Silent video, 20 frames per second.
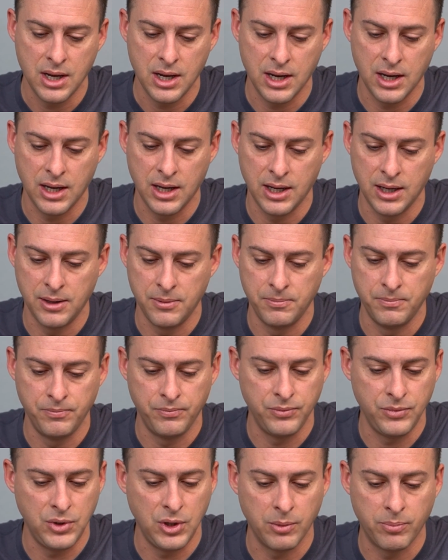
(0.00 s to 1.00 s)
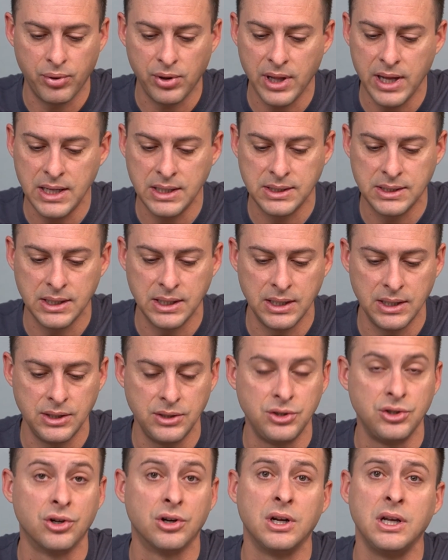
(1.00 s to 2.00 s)
um, your
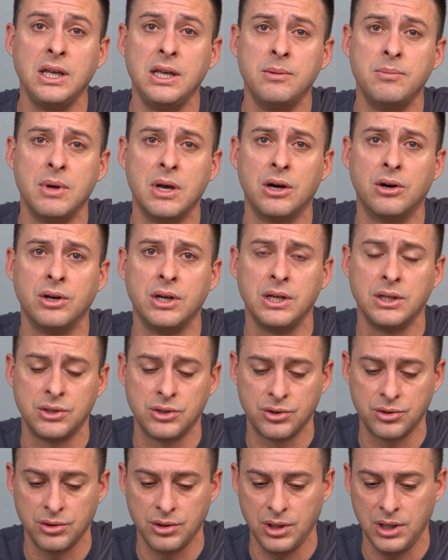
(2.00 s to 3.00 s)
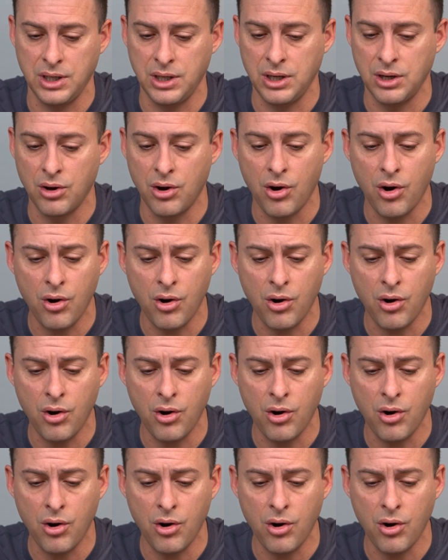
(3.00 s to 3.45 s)
places, your email history,